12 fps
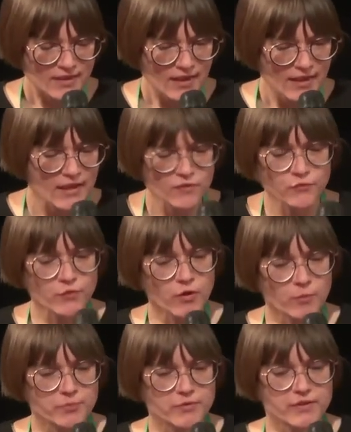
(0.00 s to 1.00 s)
If we
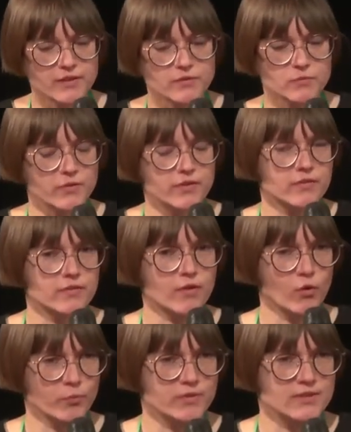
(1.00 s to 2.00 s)
operate with
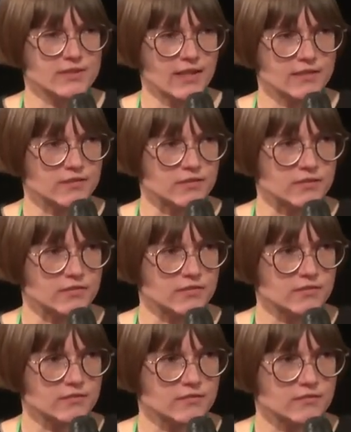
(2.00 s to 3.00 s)
open standards,
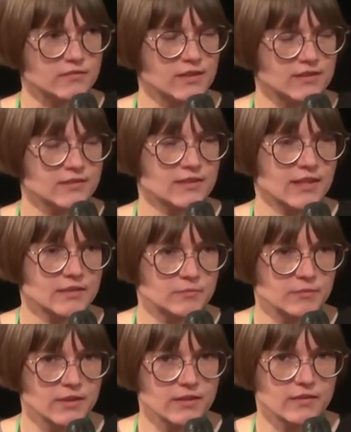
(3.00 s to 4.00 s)
doesn't that
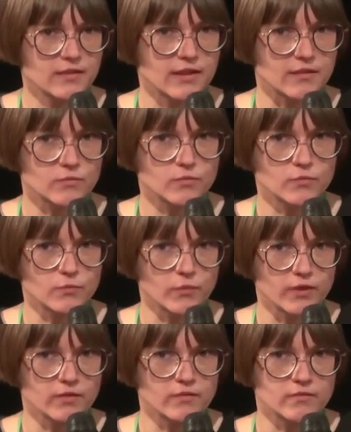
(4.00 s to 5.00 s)
mean that
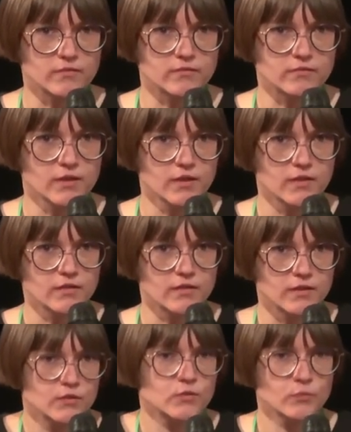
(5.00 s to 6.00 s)
when a
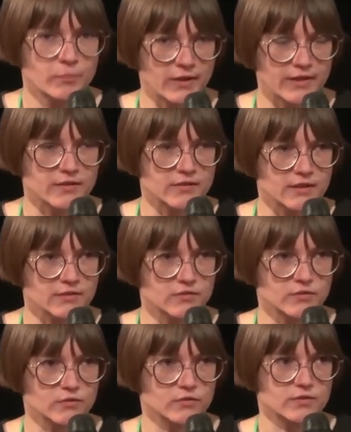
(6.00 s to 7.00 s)
new player
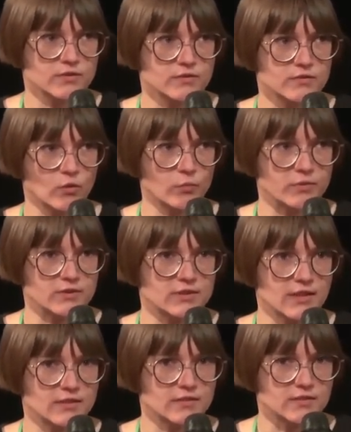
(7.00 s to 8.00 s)
introduces open
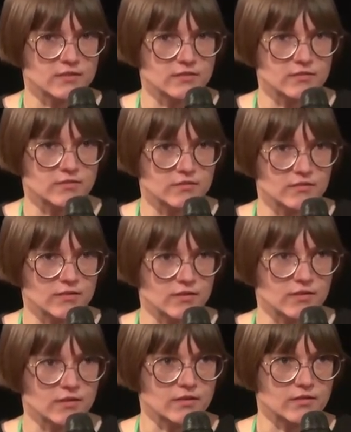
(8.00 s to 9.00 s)
standards
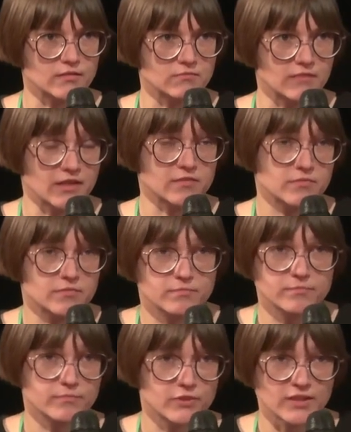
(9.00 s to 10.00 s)
that
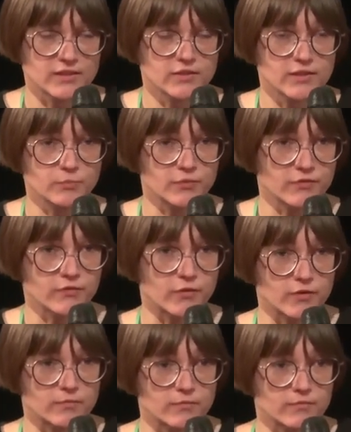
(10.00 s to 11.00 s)
potentially
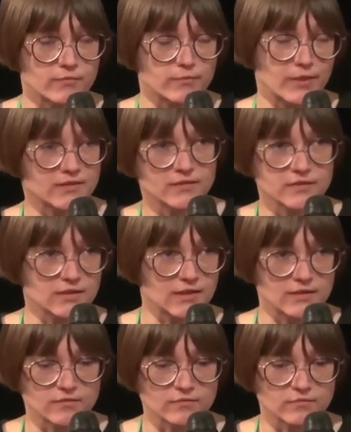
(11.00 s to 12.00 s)
perform better
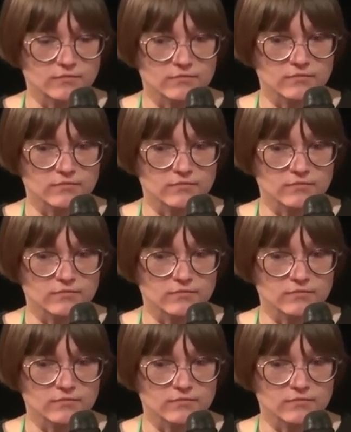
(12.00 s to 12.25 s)
than,